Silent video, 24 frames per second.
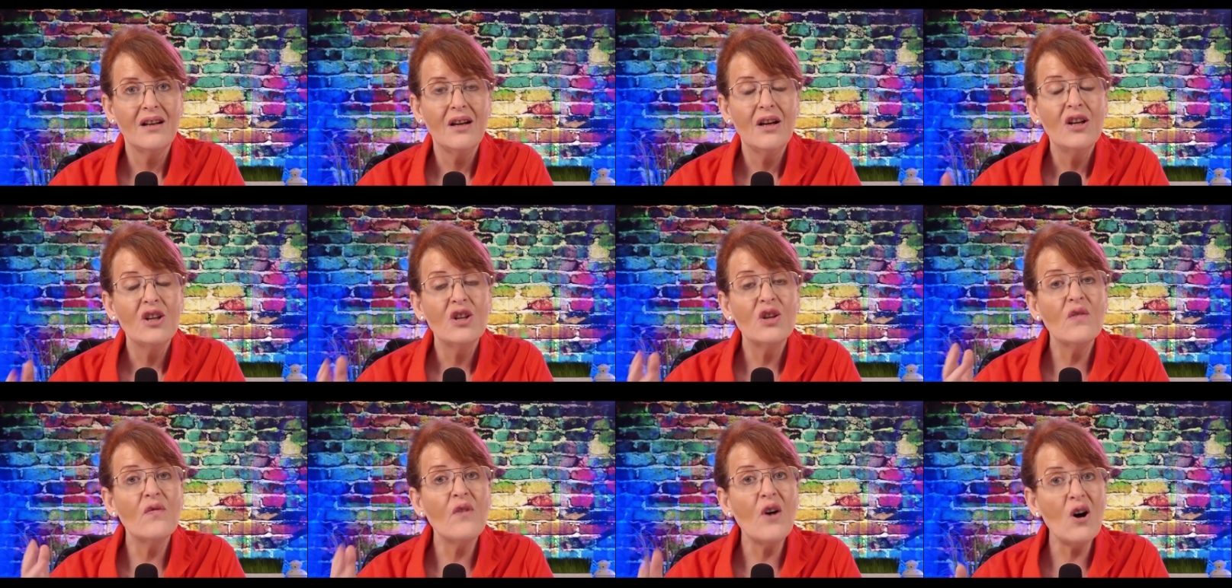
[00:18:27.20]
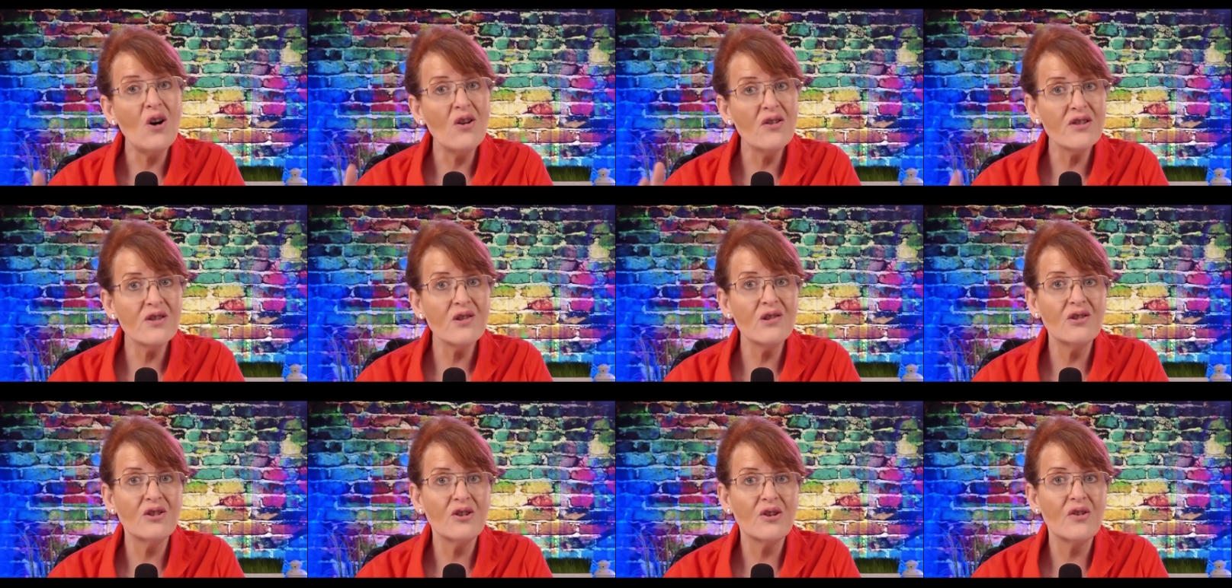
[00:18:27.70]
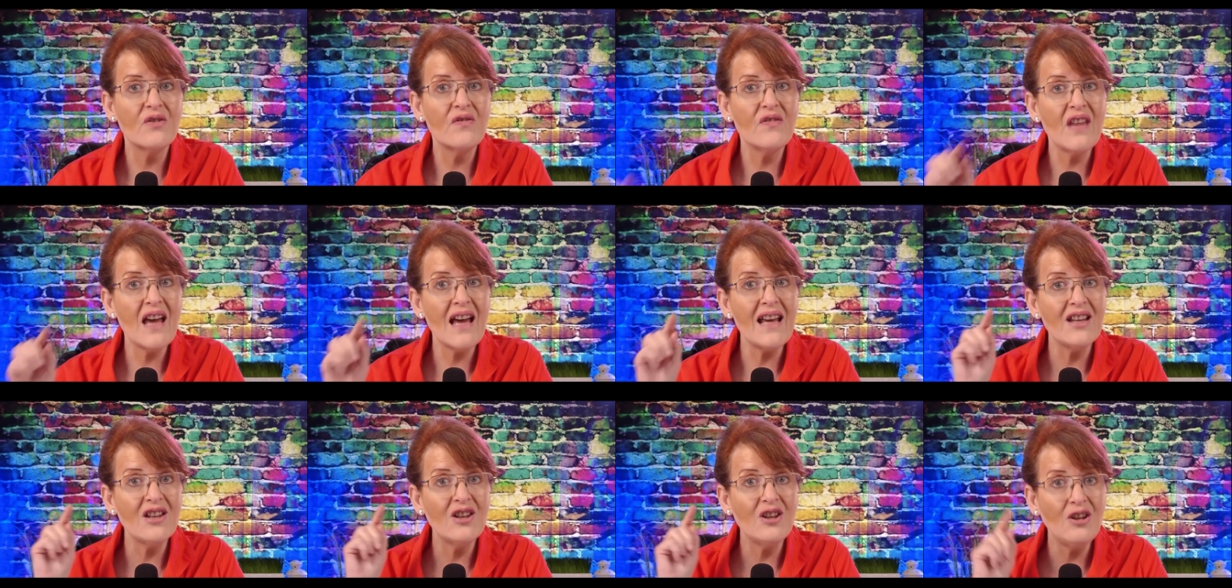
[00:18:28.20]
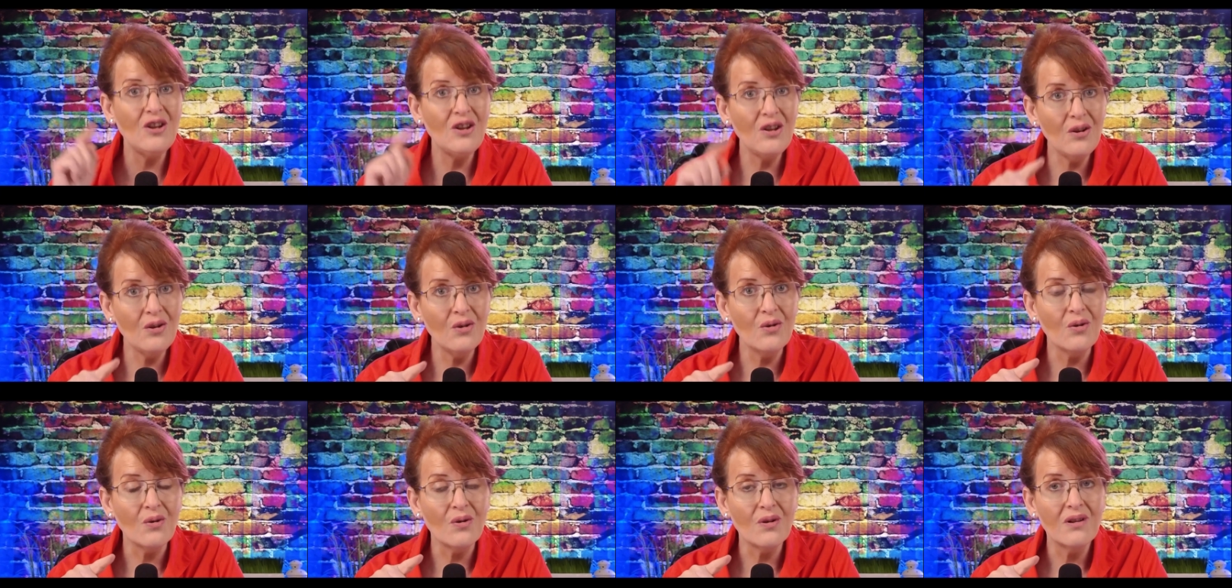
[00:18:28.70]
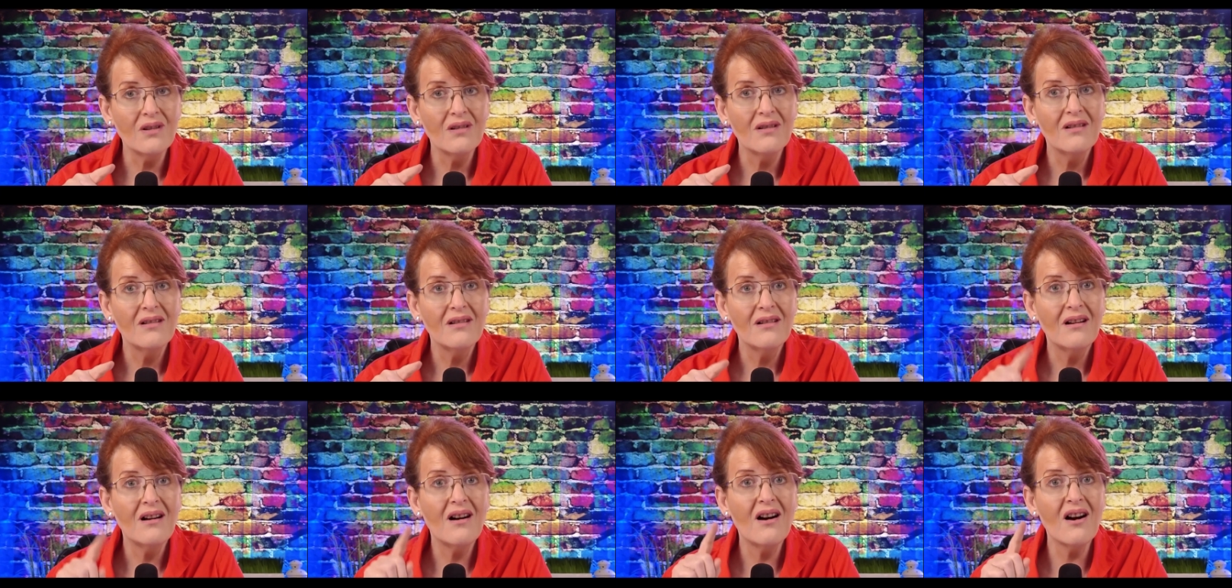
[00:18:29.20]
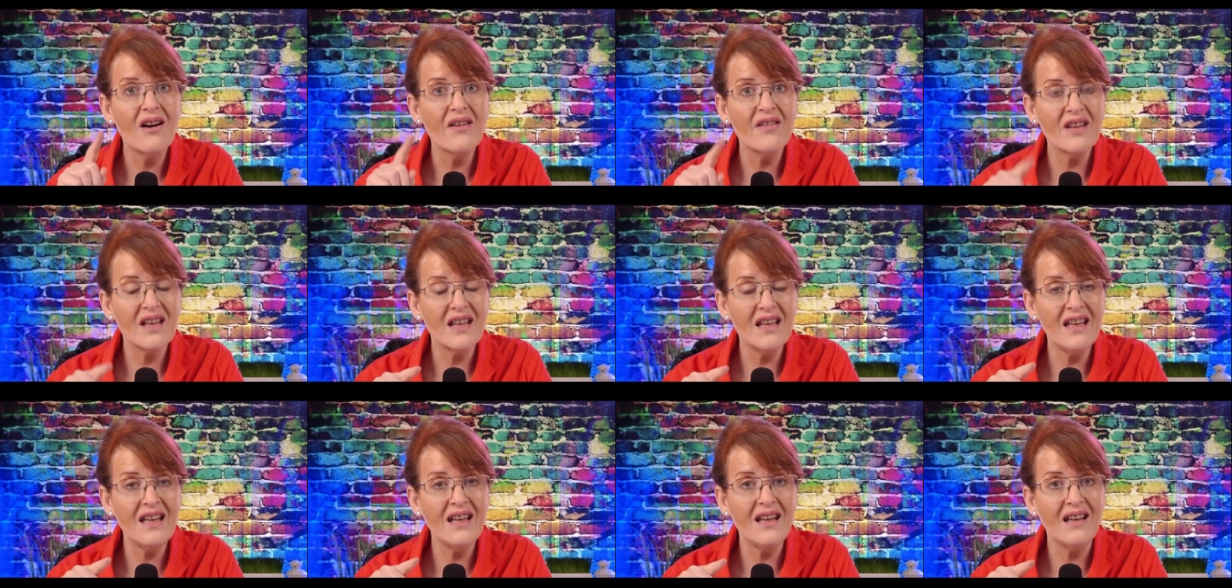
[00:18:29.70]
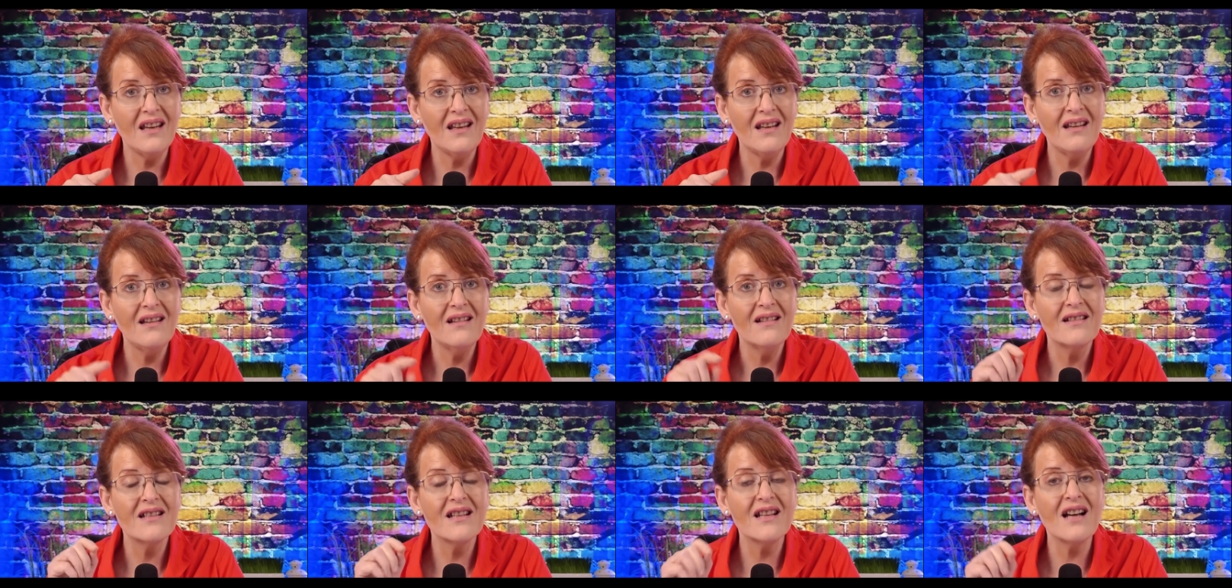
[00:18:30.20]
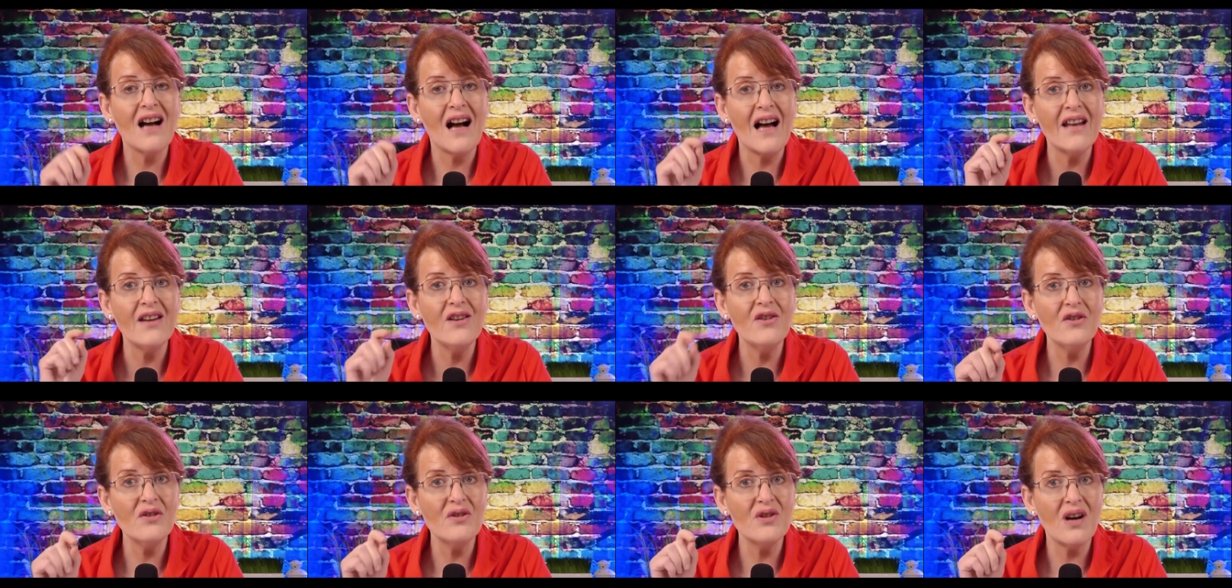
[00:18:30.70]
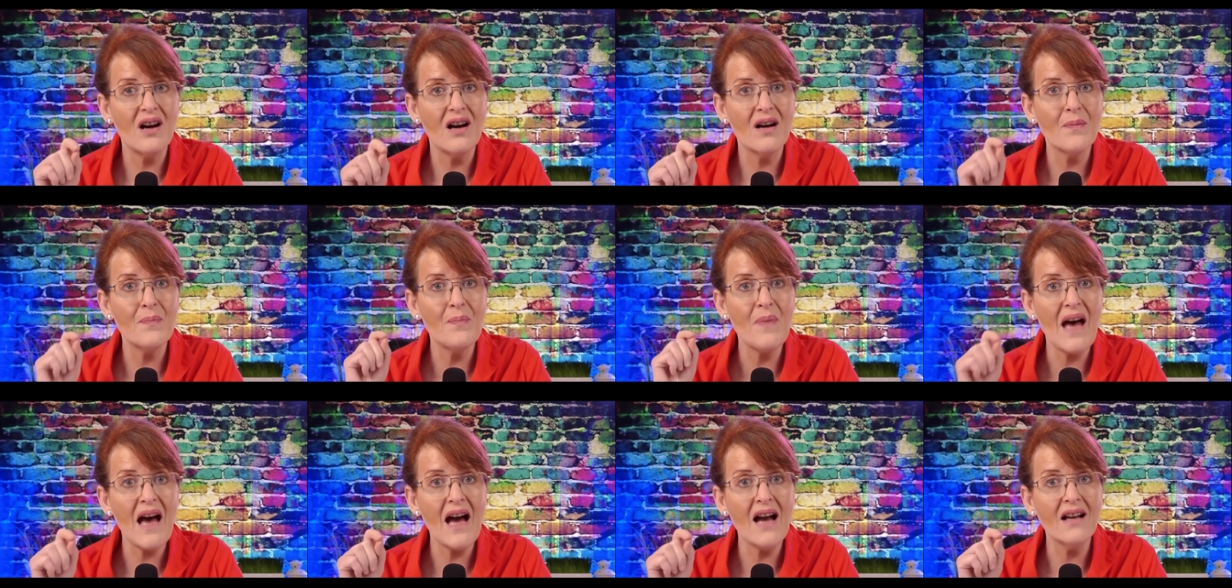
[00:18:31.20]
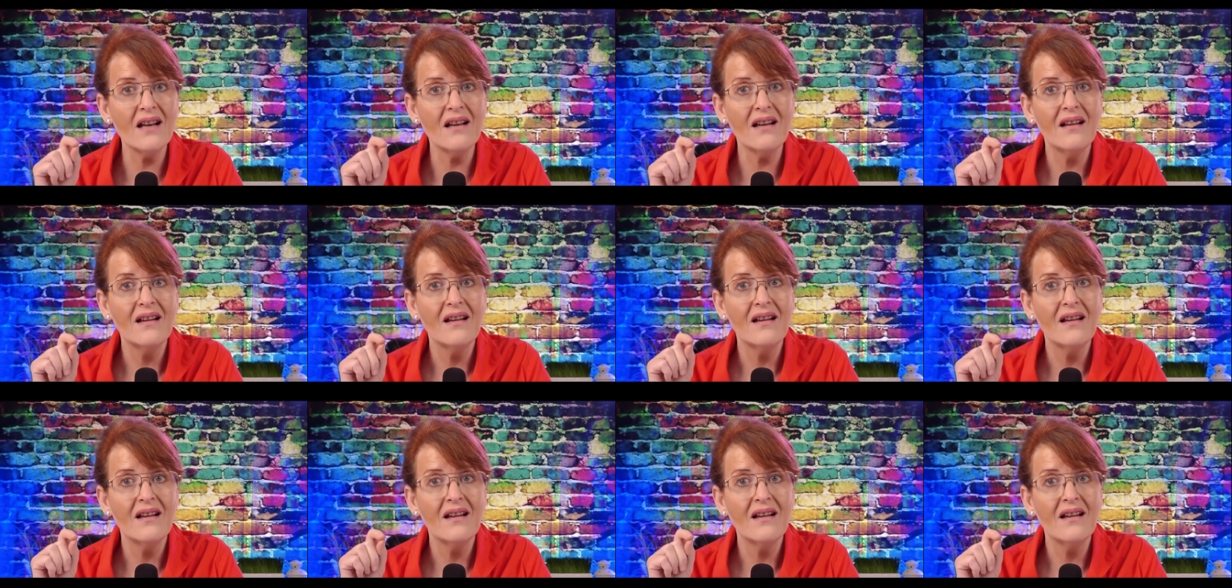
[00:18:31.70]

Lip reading: You've also learned that you are the key to guiding your dog back